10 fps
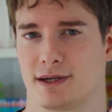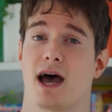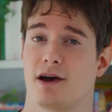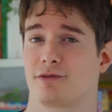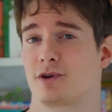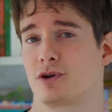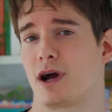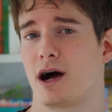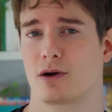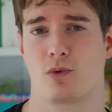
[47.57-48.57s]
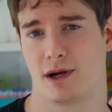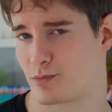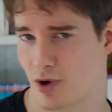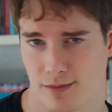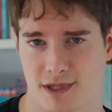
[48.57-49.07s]
after a quite
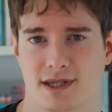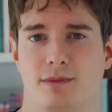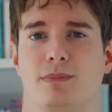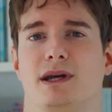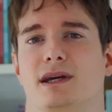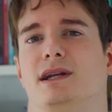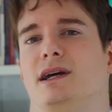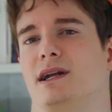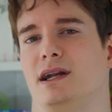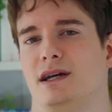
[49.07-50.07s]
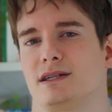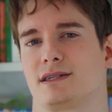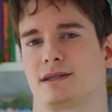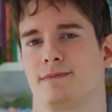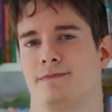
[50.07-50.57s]
promising beginning, that
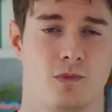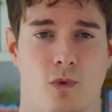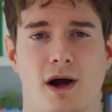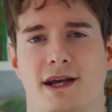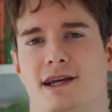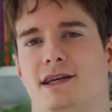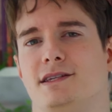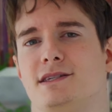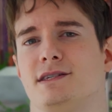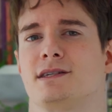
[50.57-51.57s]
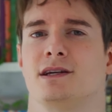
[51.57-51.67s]
is. What is